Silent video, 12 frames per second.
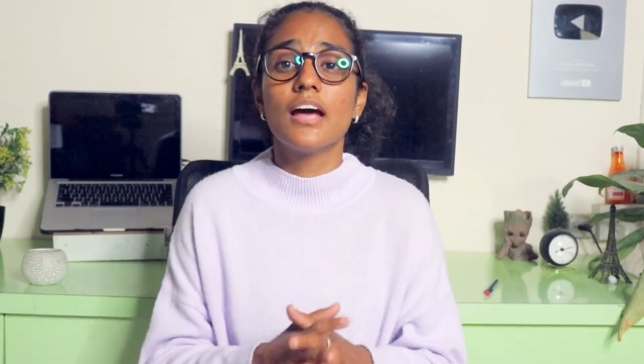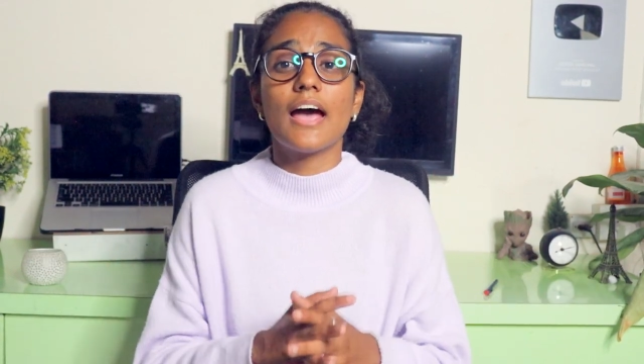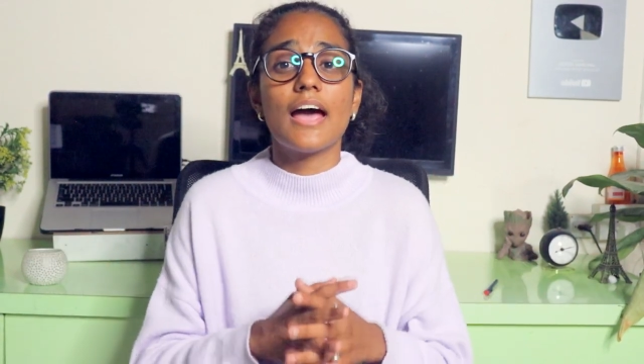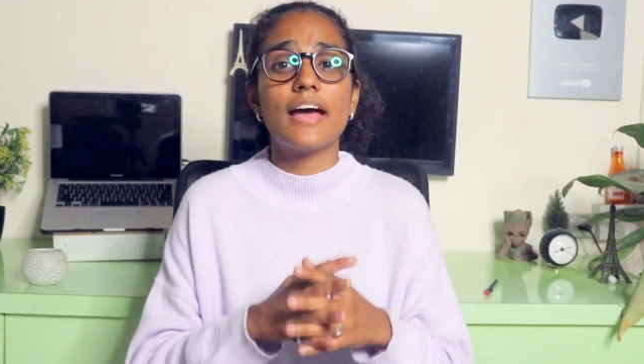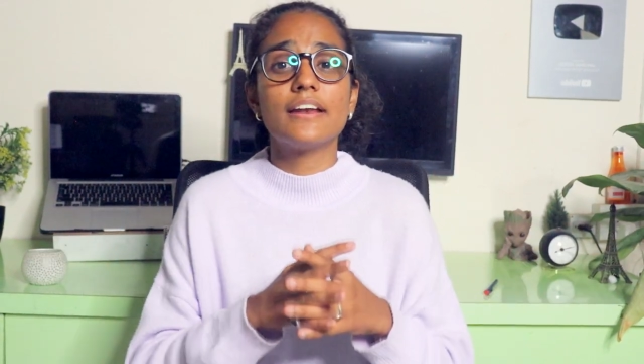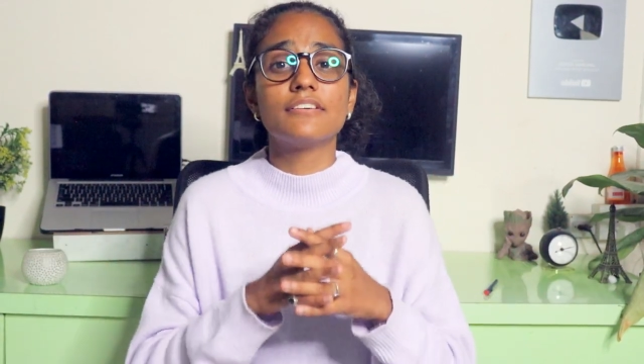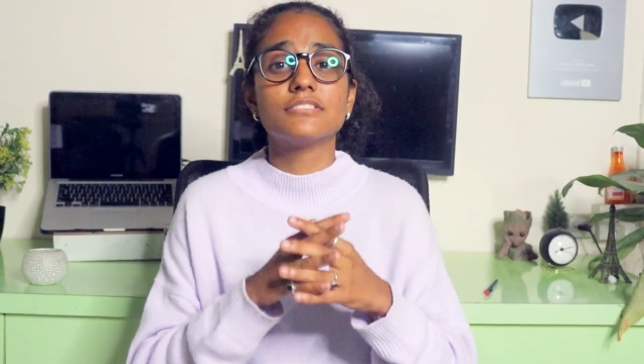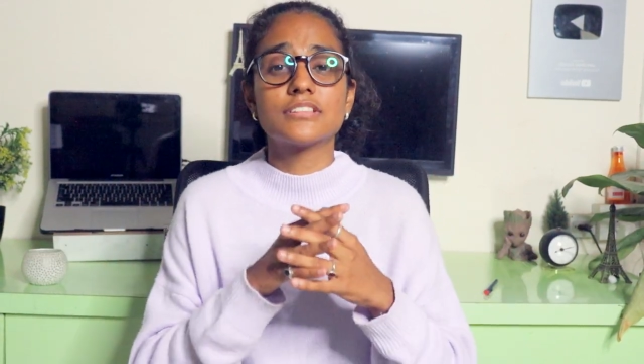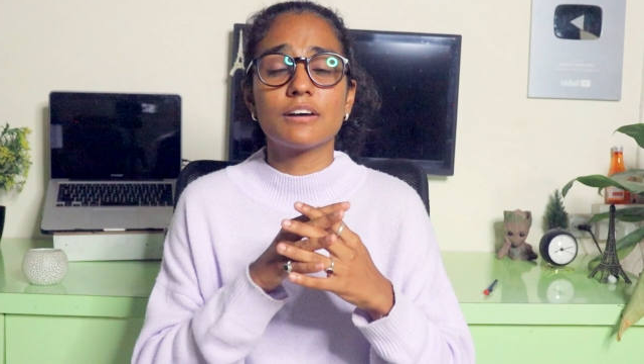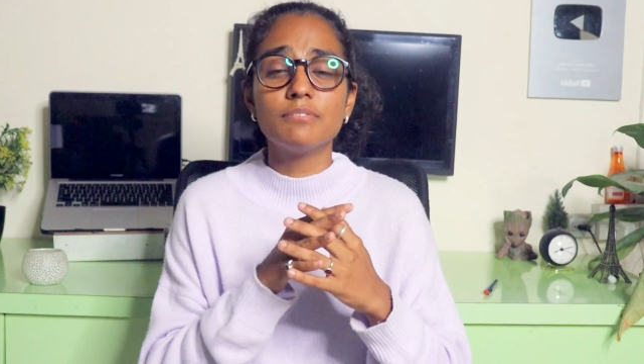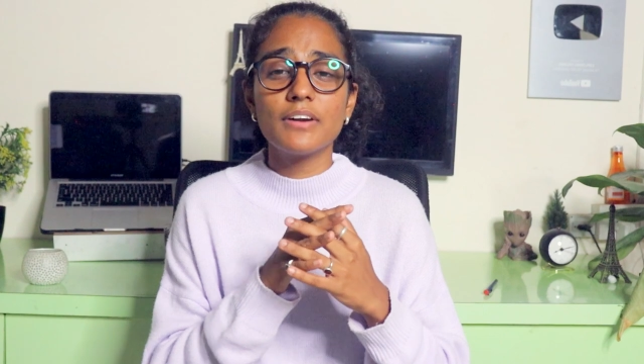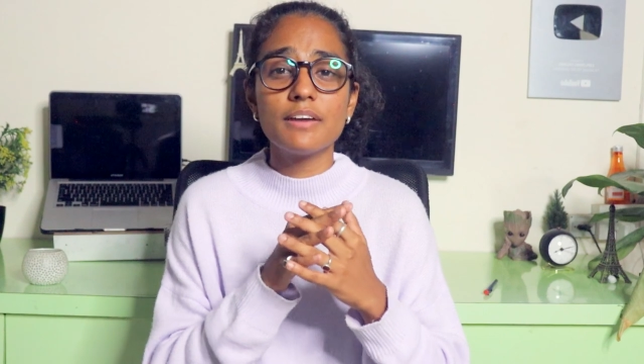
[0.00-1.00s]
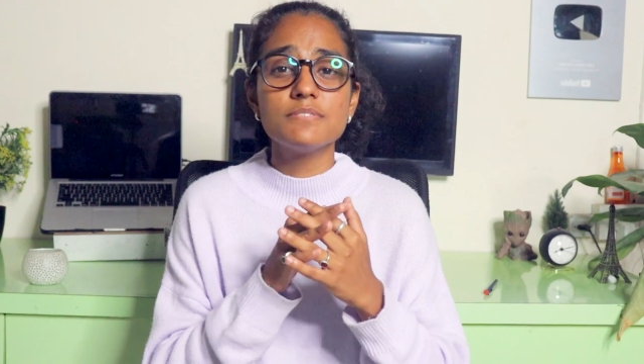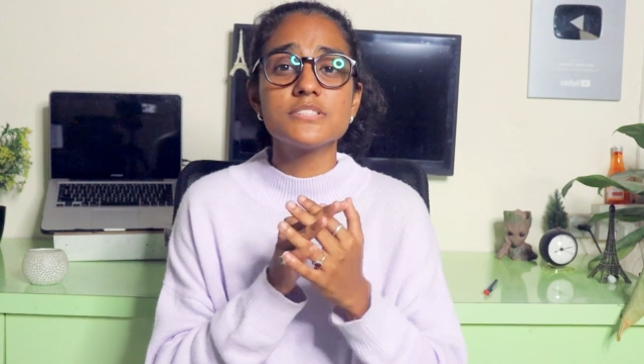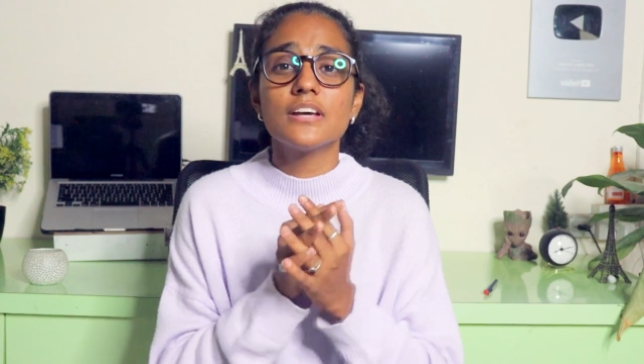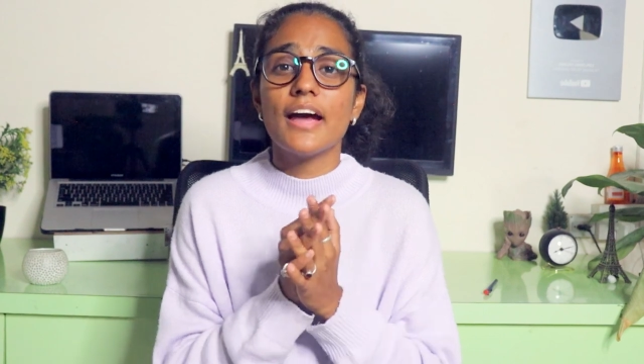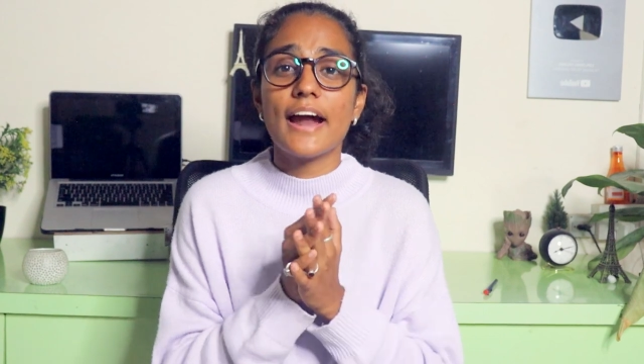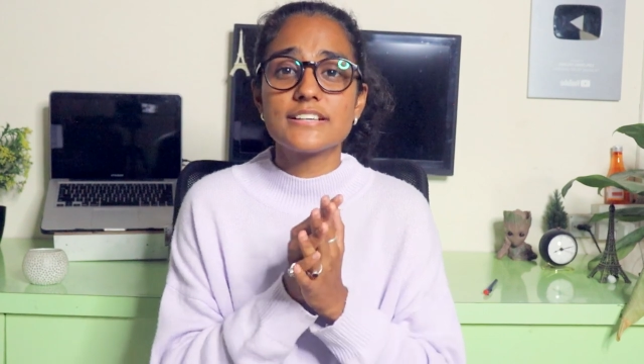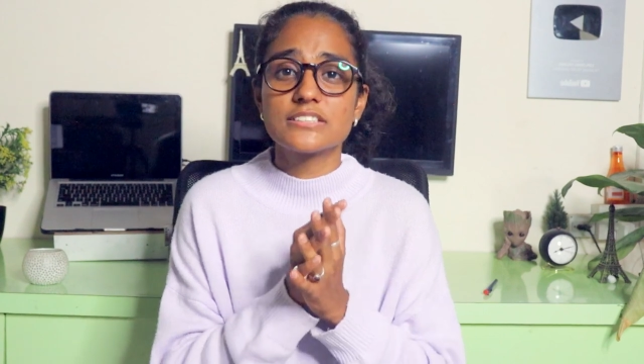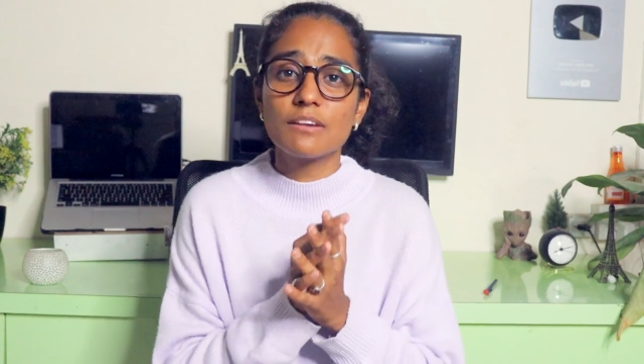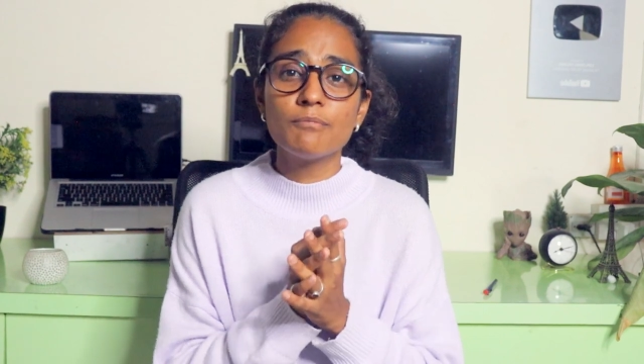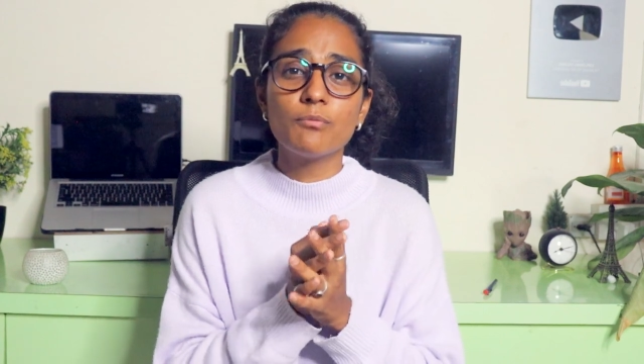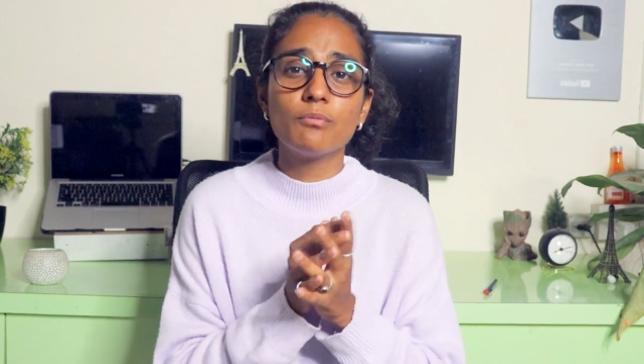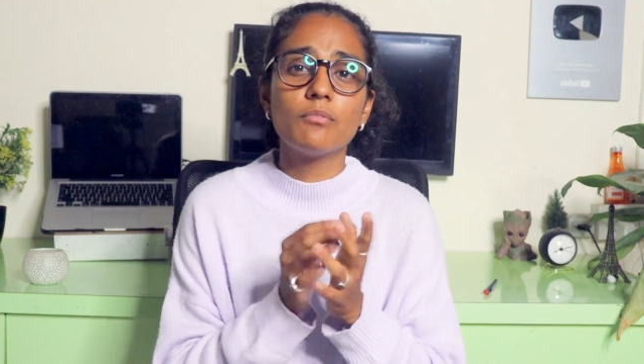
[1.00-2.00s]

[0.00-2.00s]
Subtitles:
and sometimes at some